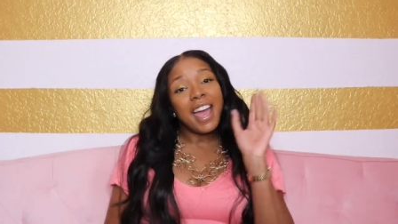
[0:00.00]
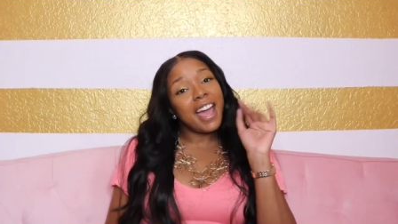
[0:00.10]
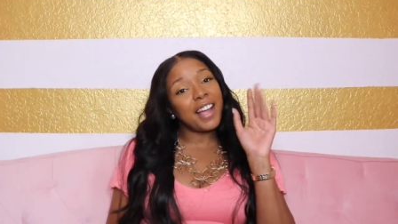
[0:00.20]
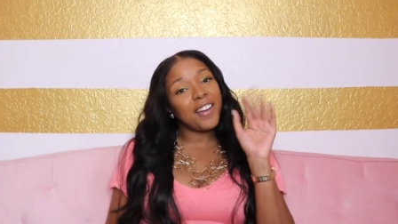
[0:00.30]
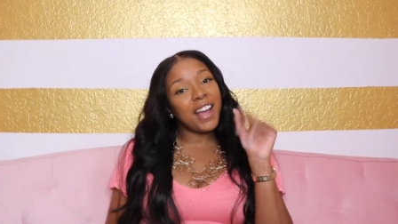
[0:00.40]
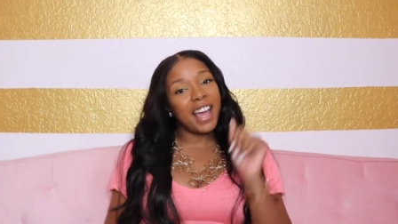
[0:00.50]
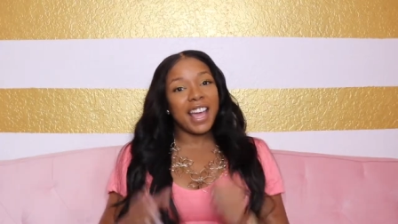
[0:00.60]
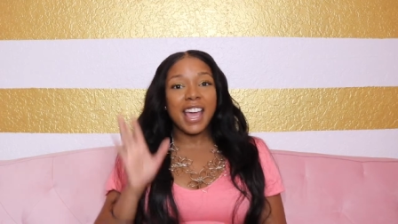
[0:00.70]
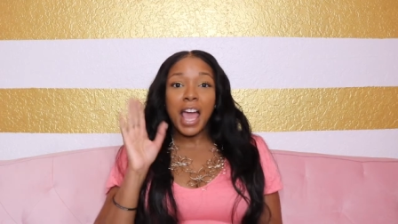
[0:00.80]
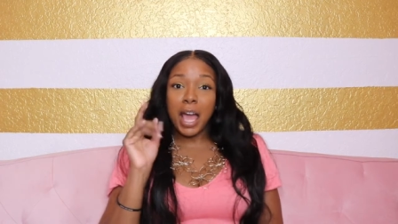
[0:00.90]
hey girl,
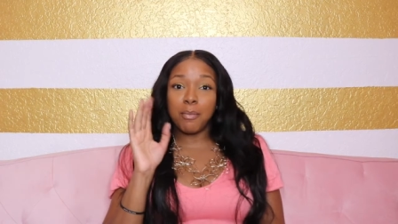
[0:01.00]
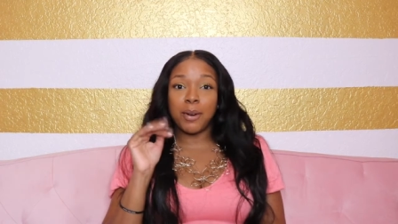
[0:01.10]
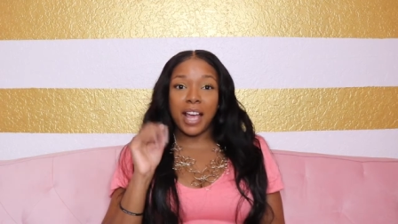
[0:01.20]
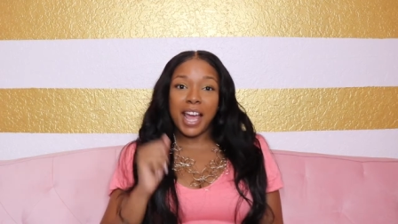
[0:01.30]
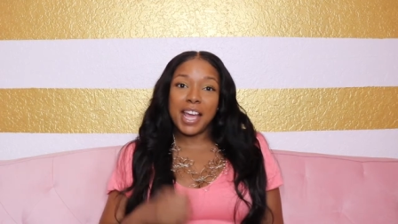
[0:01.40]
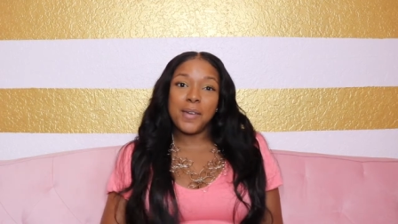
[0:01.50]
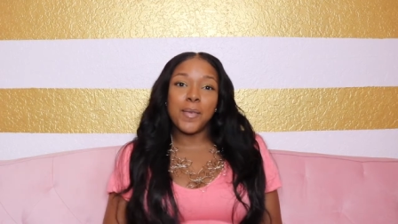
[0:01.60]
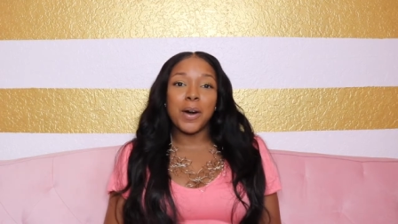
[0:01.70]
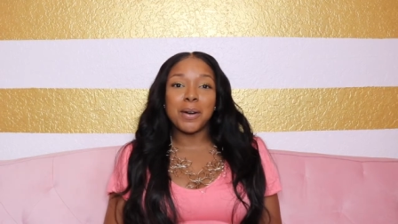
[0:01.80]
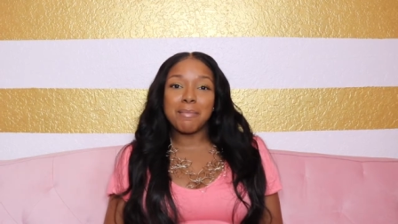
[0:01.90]
hey, hey boy, hey,
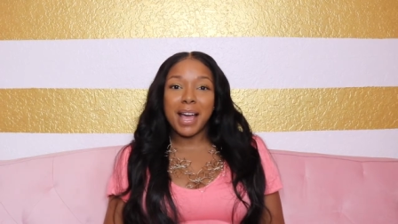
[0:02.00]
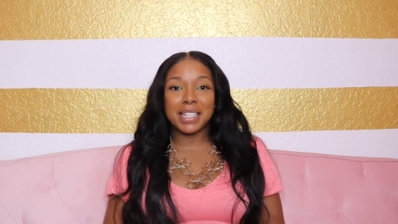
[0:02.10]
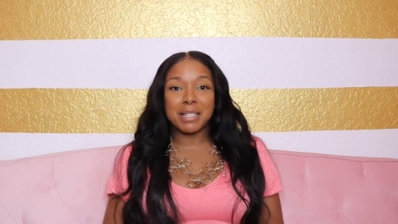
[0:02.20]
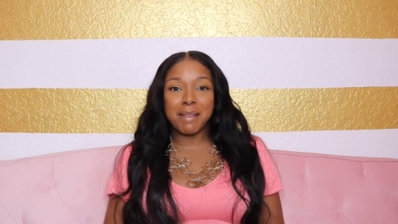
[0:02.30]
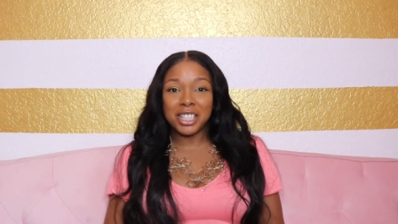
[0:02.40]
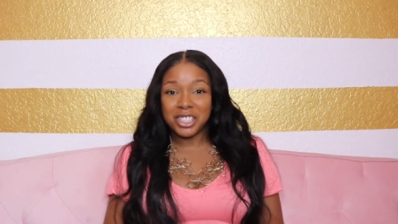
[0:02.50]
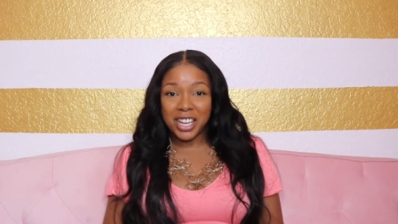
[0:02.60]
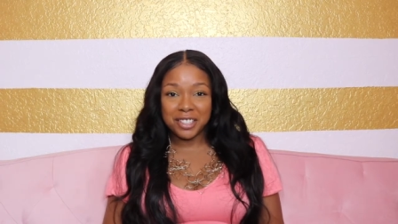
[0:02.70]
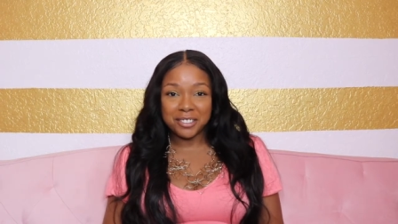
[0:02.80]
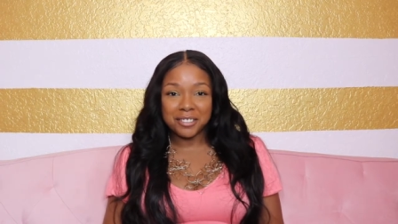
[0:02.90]
welcome back to my
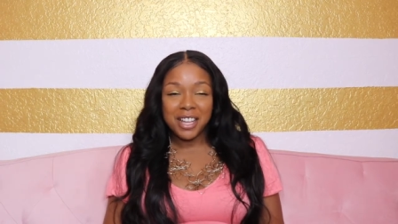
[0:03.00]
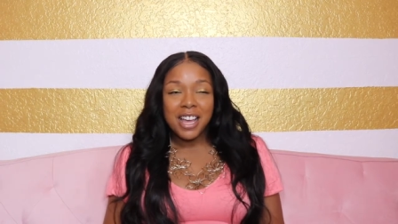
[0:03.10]
channel.